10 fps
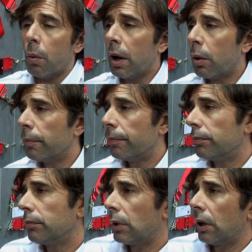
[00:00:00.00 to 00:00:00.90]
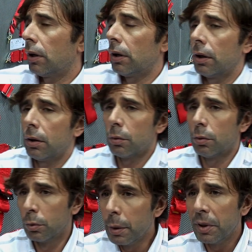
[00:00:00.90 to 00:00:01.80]
Well,
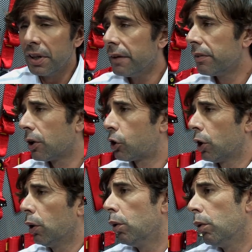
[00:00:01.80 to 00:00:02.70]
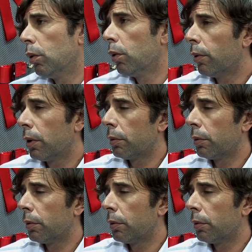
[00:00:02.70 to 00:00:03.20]
we believe the show,